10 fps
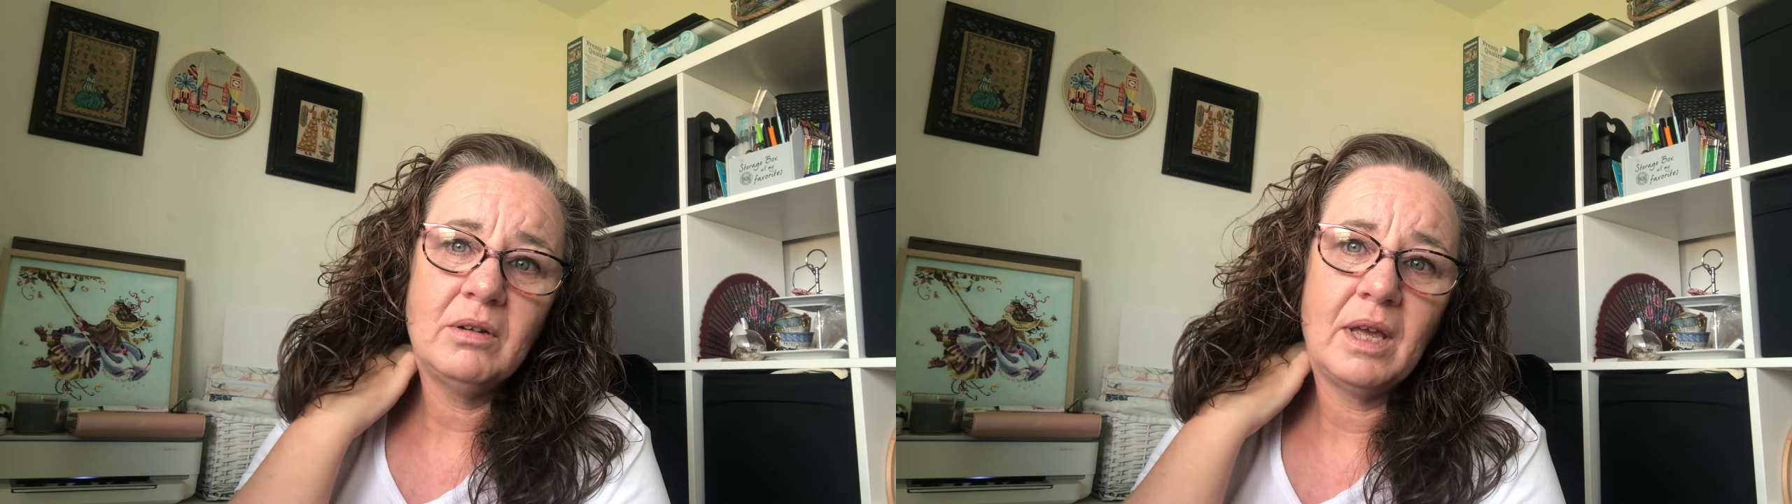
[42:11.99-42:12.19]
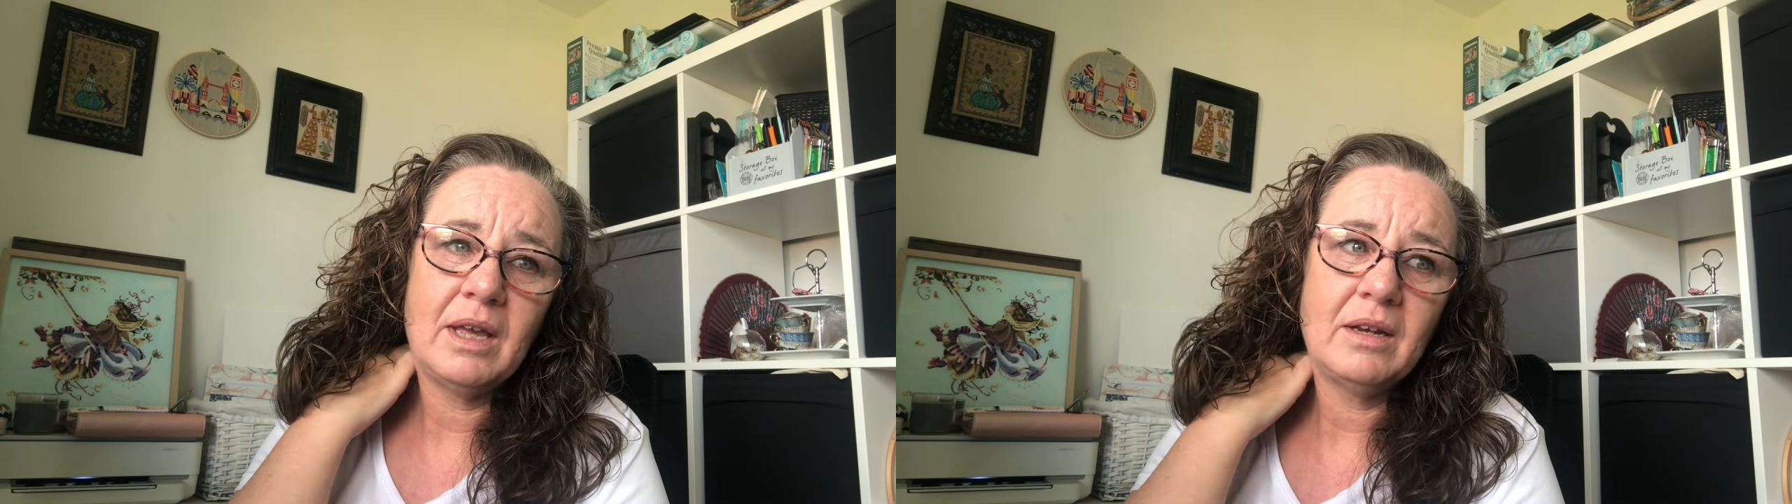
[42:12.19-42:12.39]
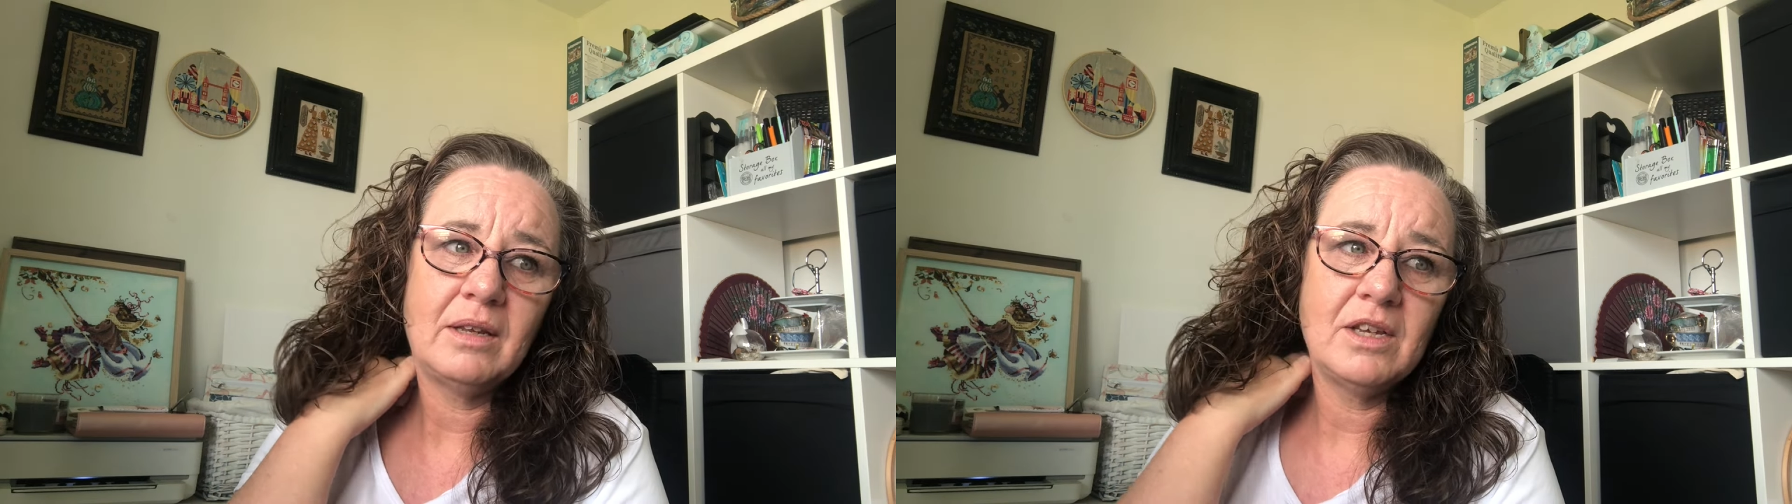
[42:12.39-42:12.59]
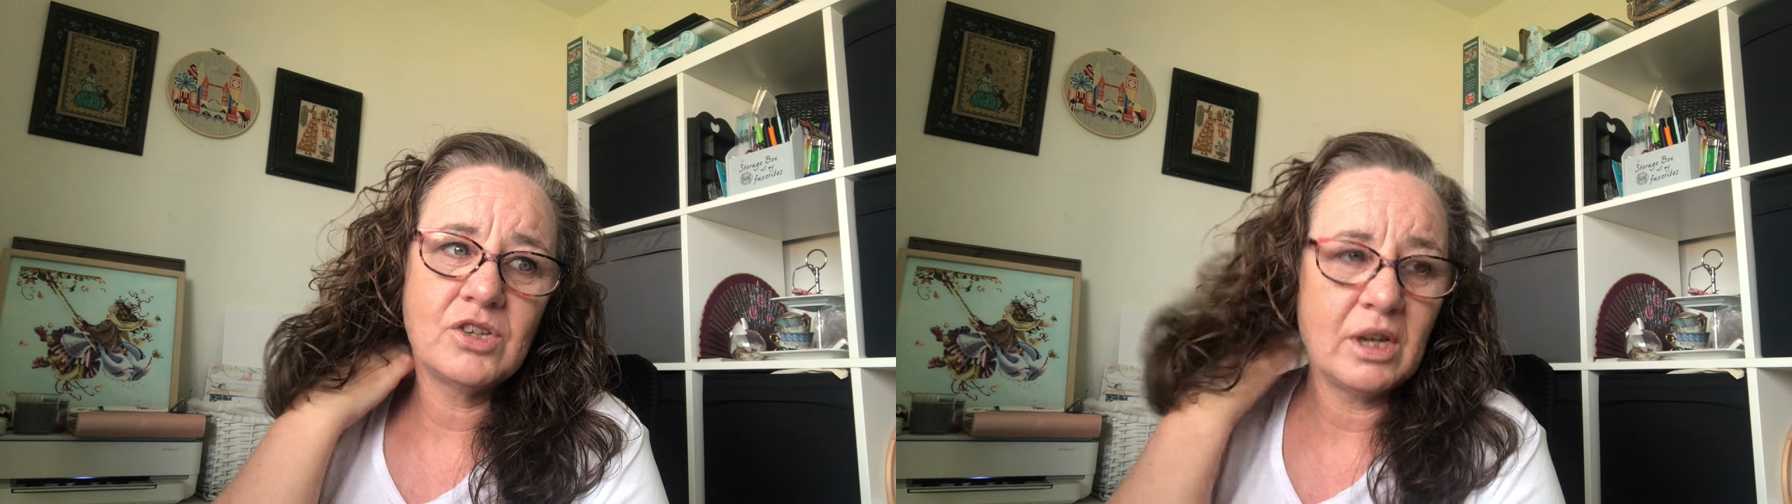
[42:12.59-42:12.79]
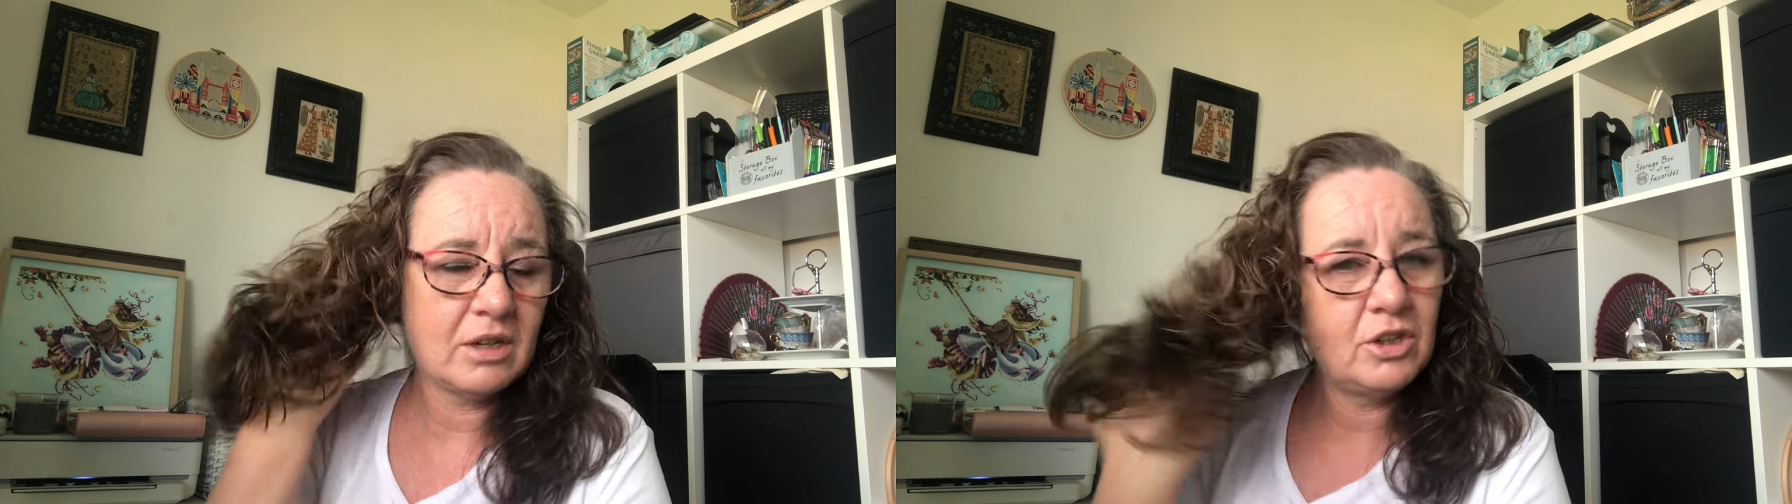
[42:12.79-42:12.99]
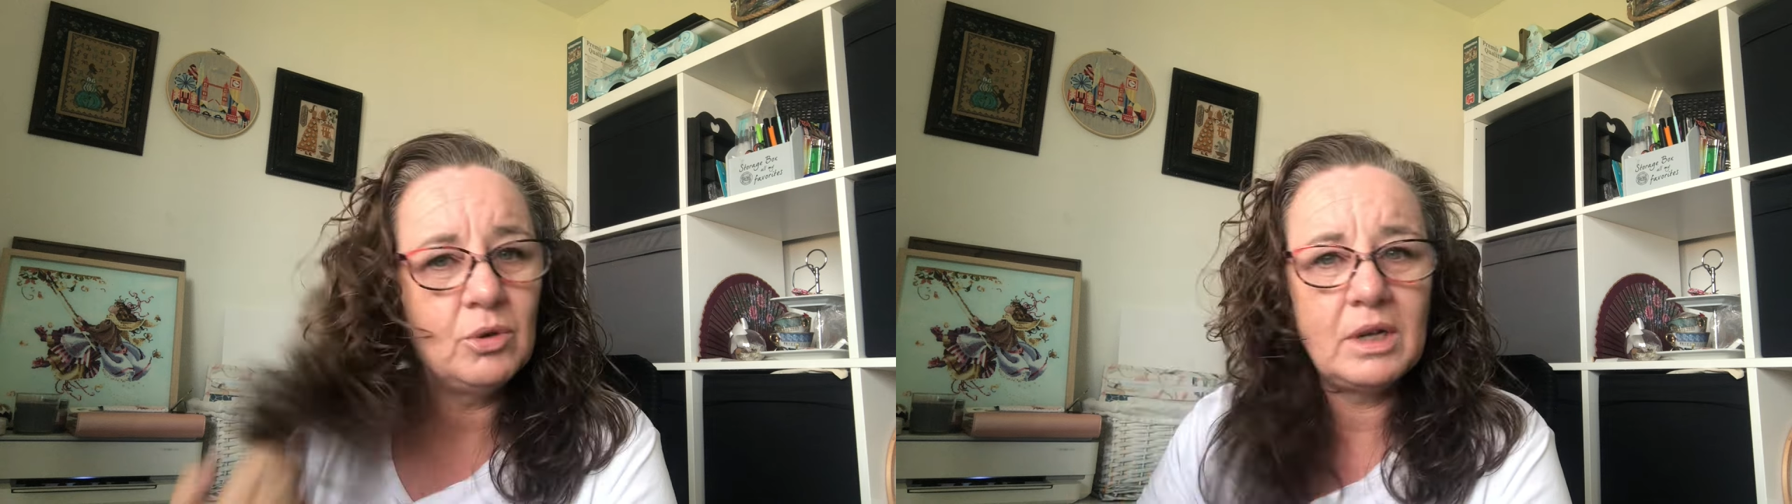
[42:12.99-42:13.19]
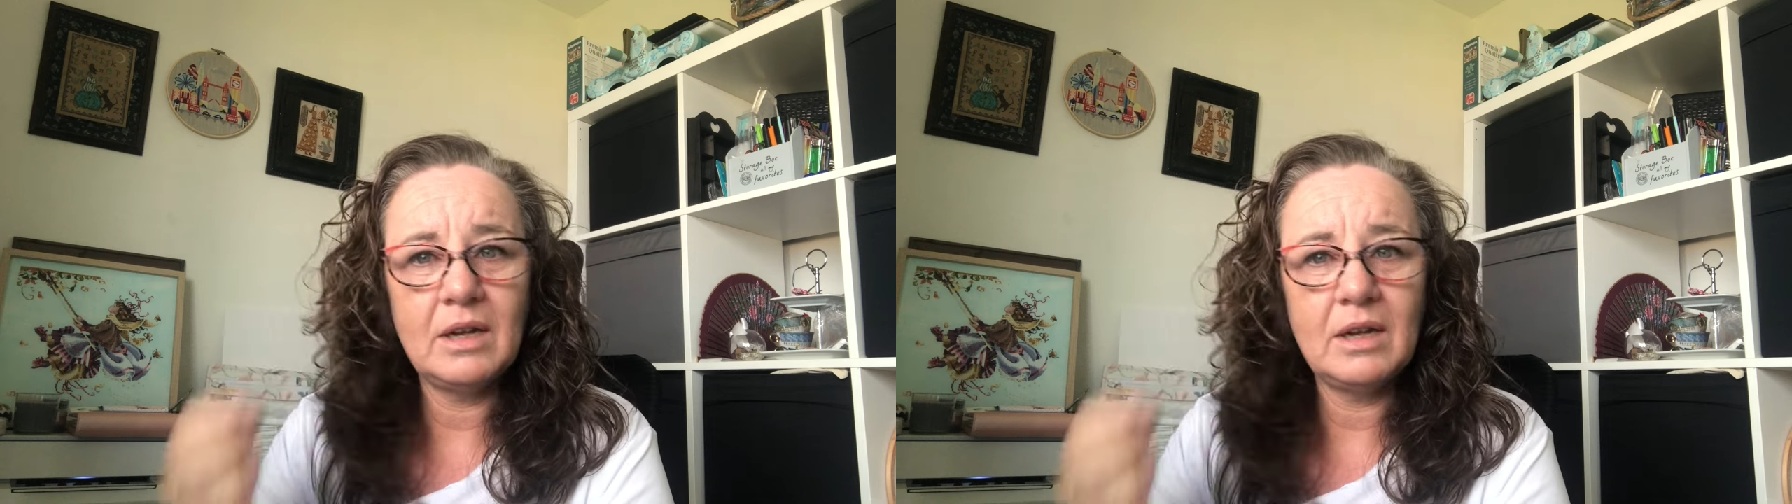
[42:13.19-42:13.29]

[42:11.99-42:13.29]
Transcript: and he said, you